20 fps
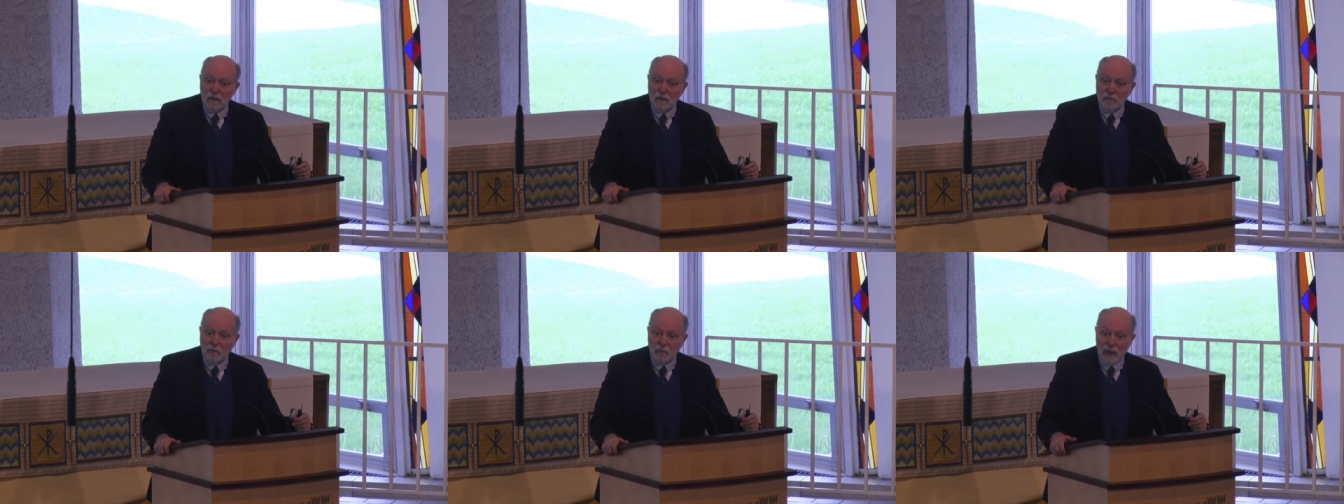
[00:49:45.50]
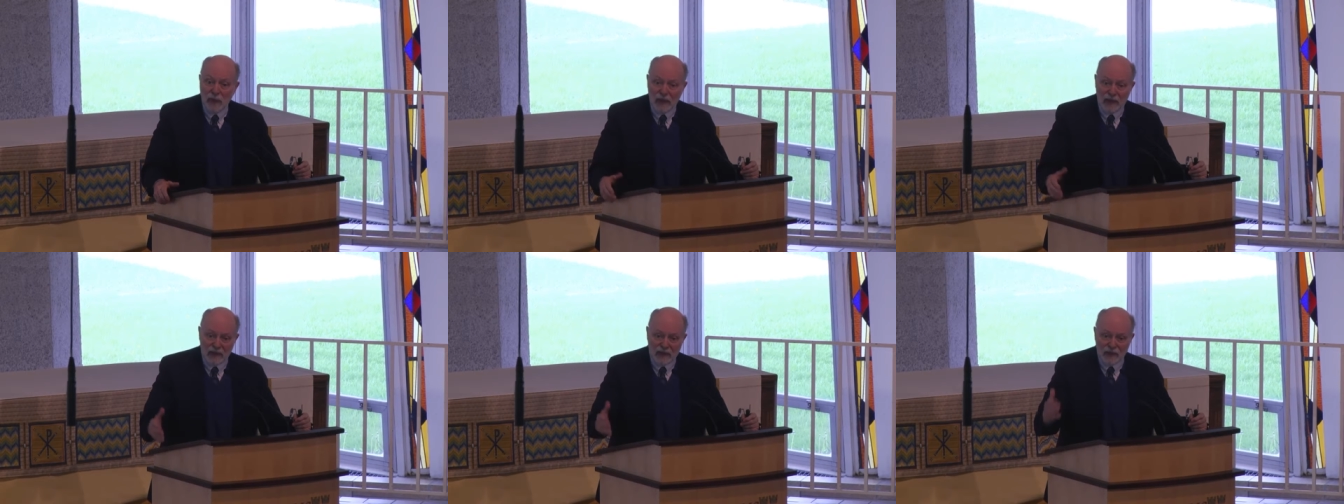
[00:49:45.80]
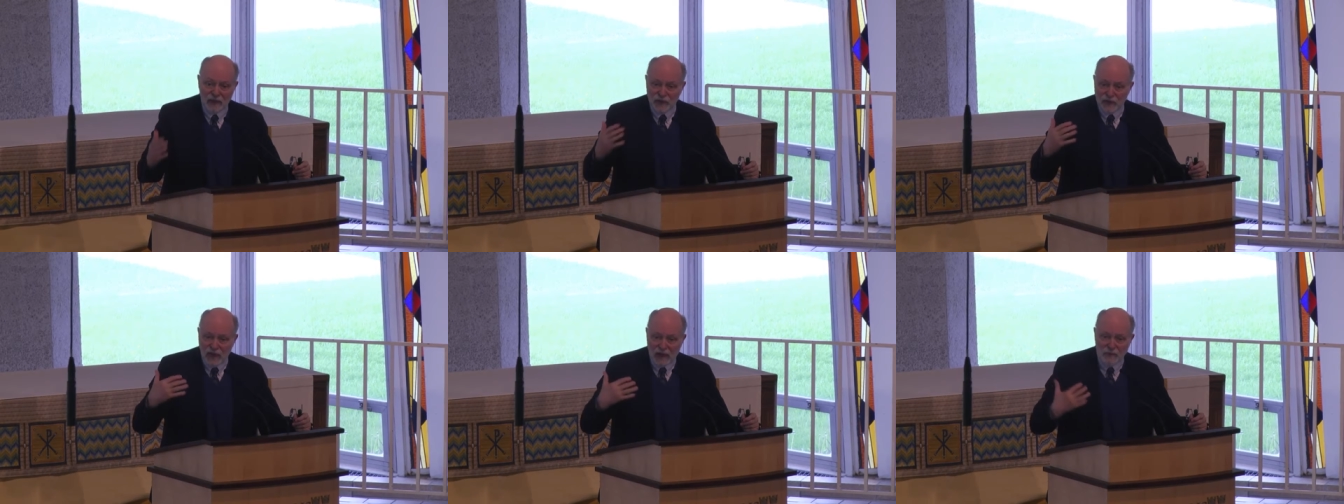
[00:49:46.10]
But at
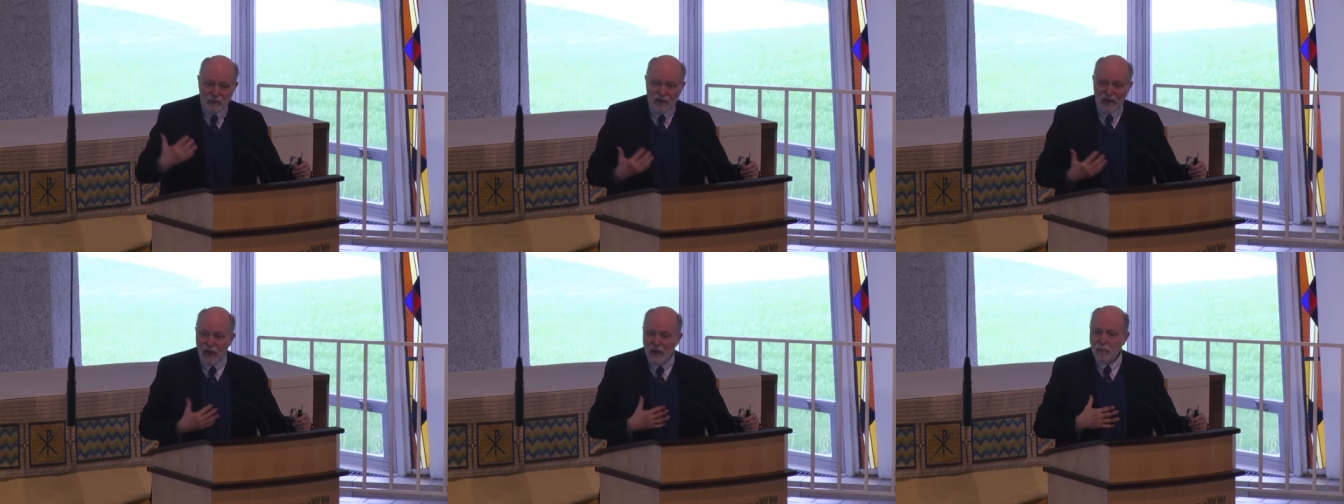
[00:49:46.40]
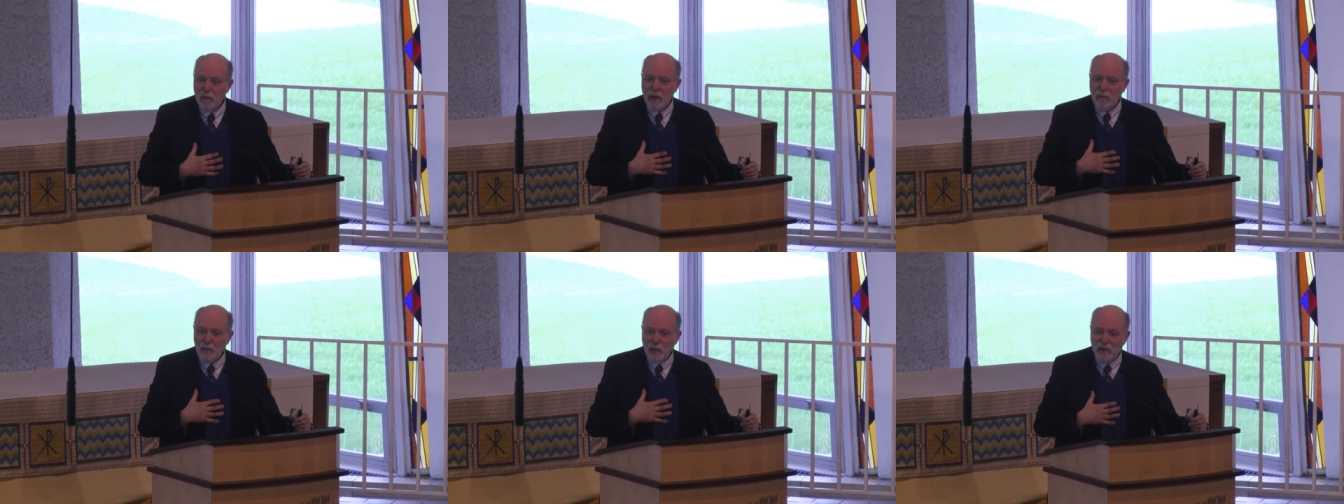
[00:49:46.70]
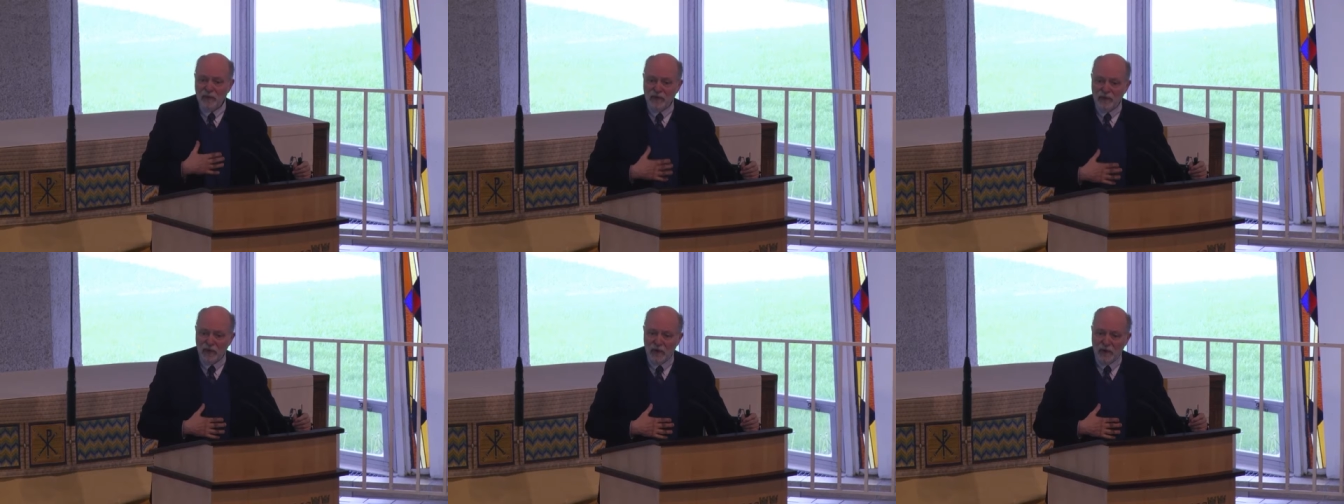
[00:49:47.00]
the same time, I
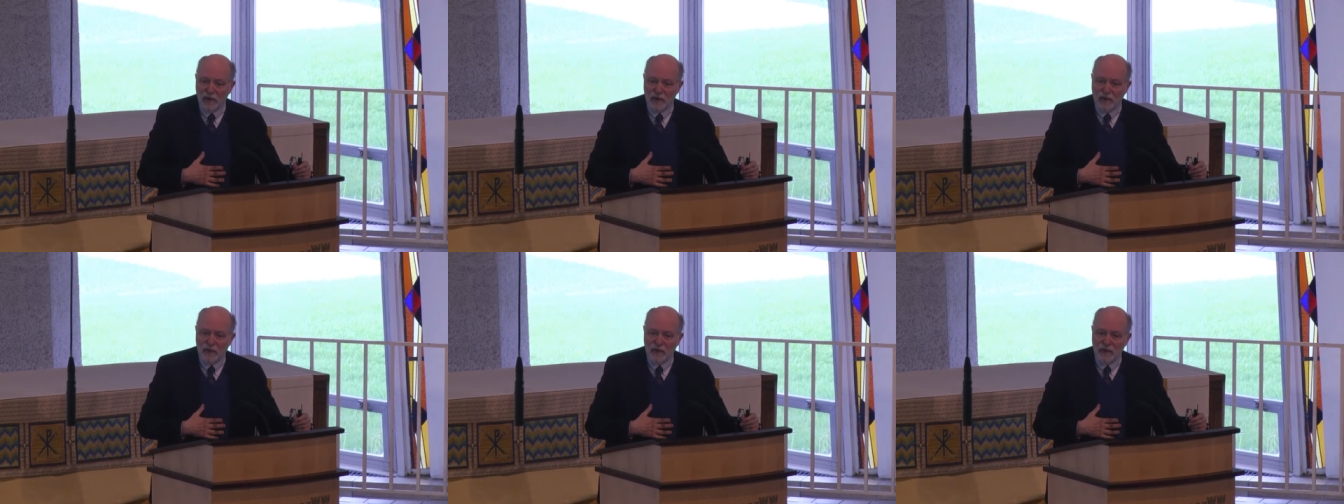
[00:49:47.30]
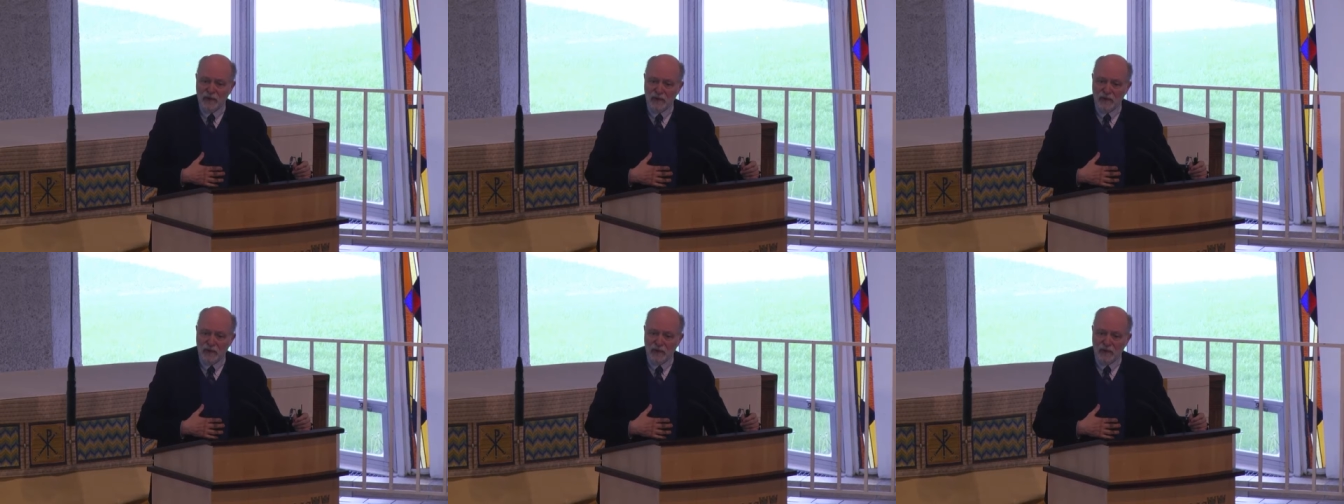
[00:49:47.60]
prefer